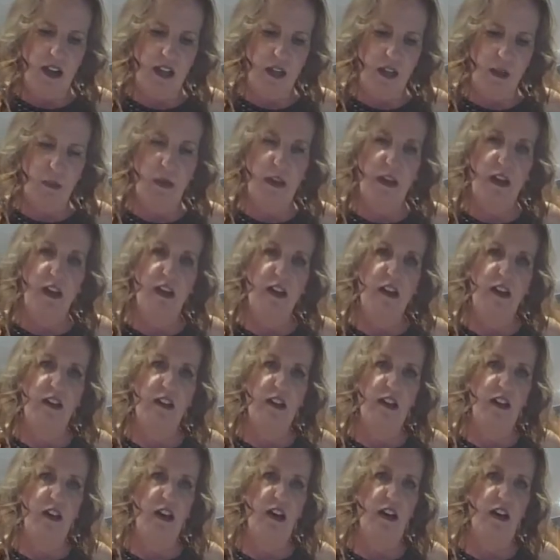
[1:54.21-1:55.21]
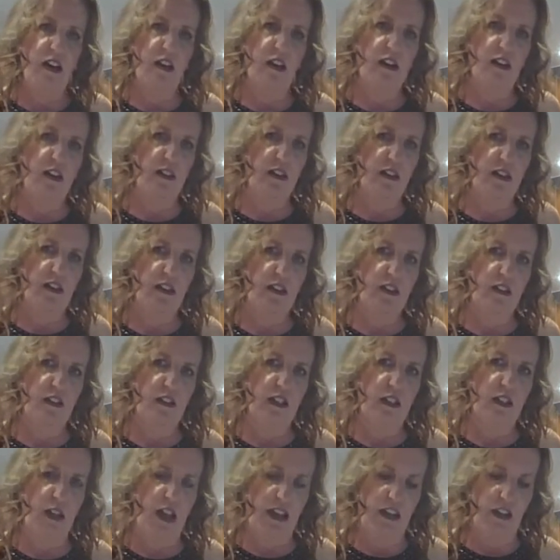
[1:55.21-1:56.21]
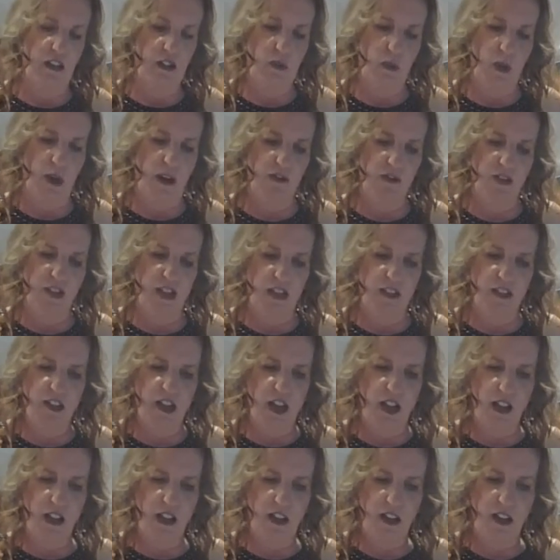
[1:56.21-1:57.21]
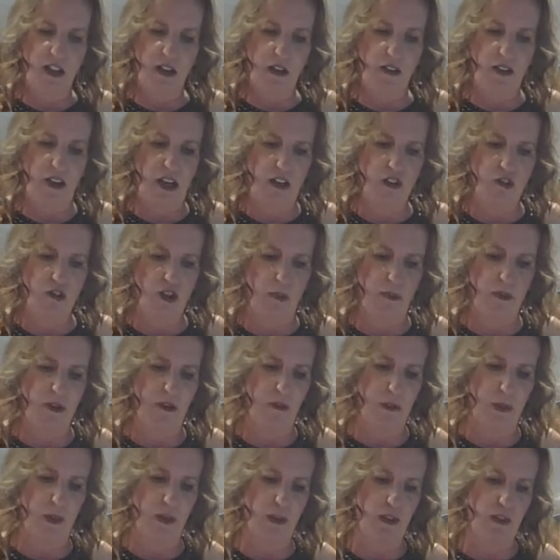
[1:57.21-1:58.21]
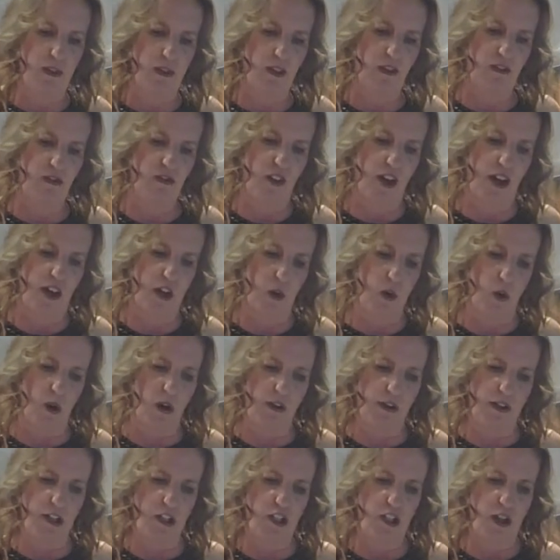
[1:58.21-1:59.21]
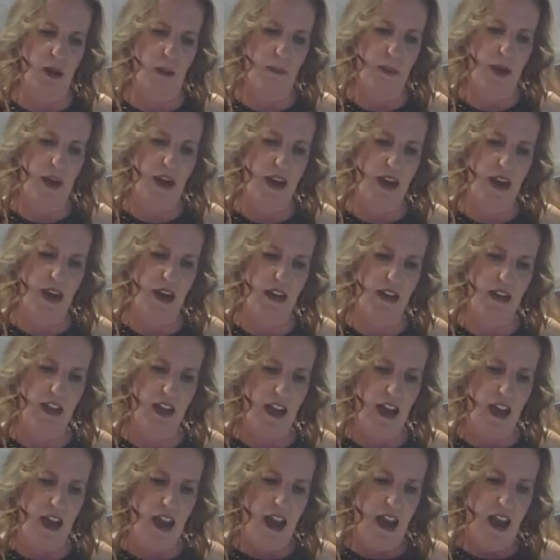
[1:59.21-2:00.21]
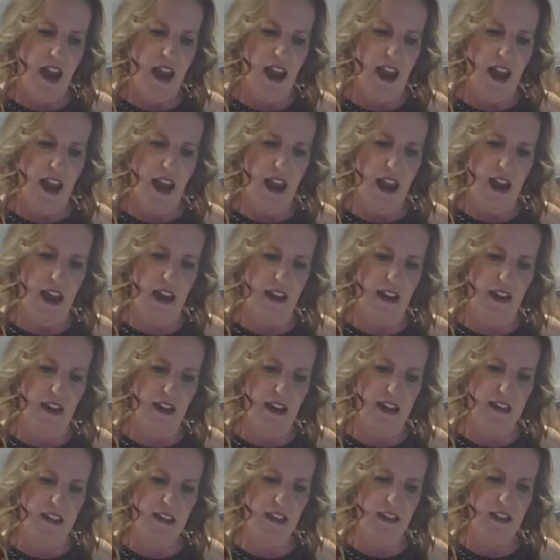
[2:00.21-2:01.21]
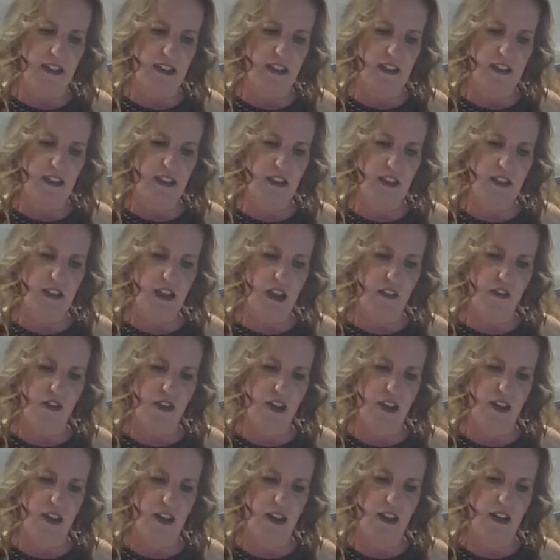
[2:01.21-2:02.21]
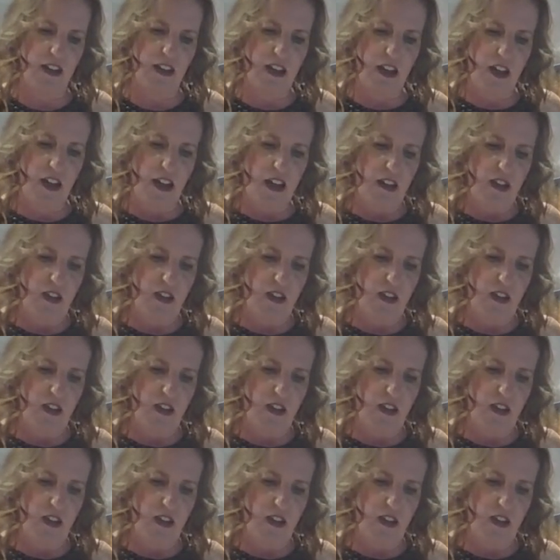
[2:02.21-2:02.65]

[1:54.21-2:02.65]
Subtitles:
him and his wife, Daniela, they dreamt of producing fine quality champagne. And in 1967,